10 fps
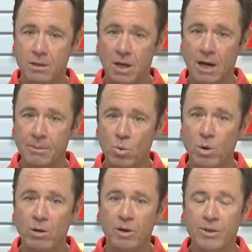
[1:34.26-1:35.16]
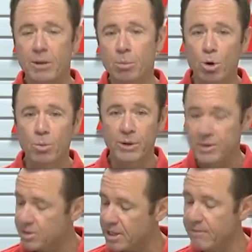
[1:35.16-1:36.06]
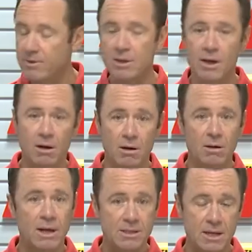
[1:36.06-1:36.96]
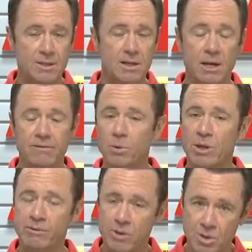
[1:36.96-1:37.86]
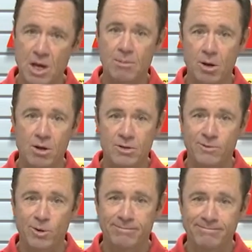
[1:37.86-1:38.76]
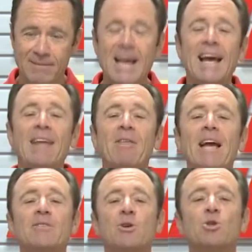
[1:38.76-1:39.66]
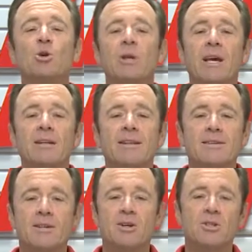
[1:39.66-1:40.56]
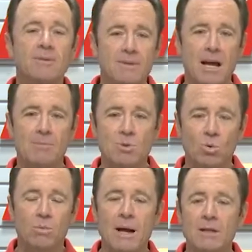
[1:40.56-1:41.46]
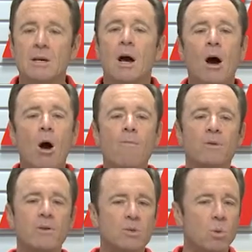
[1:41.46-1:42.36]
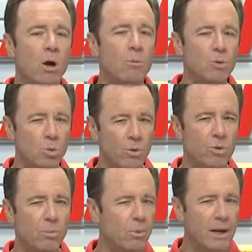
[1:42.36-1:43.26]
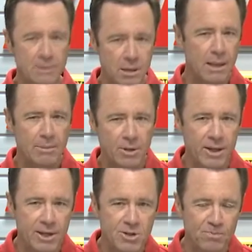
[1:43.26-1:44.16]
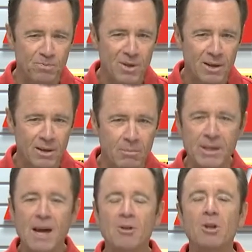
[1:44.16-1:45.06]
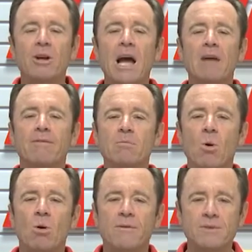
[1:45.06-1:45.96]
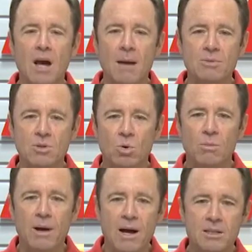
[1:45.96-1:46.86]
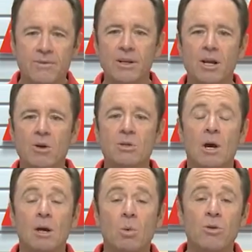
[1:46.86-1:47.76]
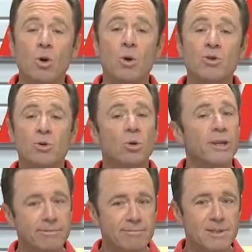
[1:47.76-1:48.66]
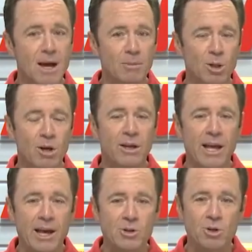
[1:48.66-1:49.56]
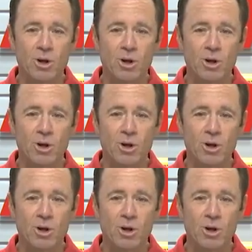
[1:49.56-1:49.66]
I'd be wearing the appropriate safety gear, as I said, for whatever the job calls for. Hey, thanks for tuning in to this edition of Tom's Toolbox. Hopefully this will help you with your practical application. Be on the lookout for more of Tom's Toolbox videos with yours truly, Tom Clark, as your